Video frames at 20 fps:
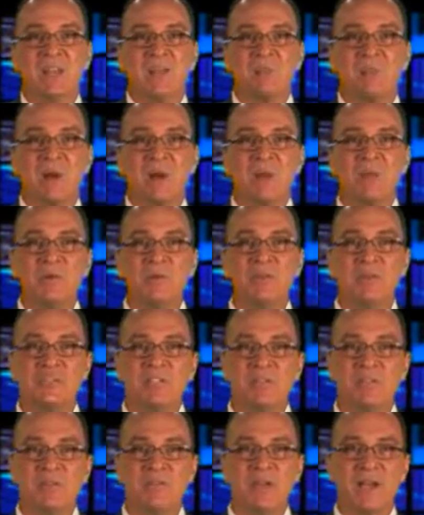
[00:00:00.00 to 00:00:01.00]
The problem with the
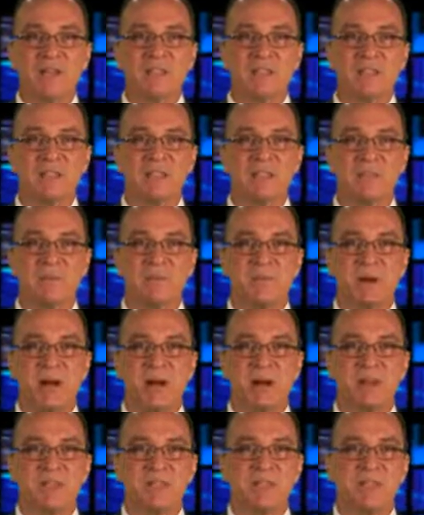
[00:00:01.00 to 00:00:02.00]
self-actualizing
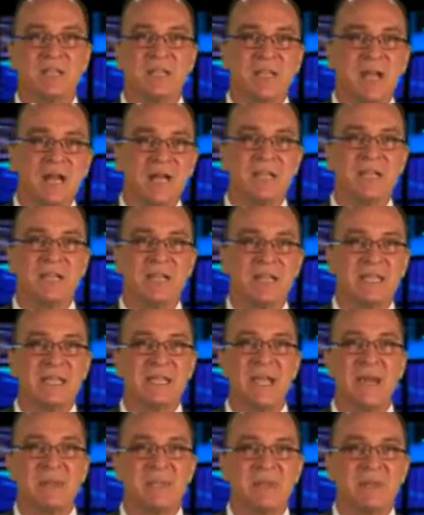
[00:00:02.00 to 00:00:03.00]
buyer is a lot like
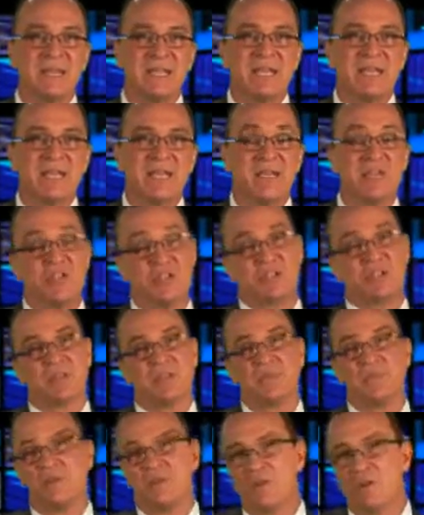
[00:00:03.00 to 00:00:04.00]
the apathetic,
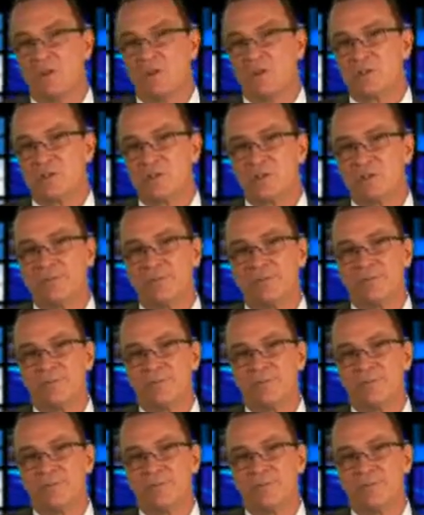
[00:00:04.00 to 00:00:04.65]
just in reverse.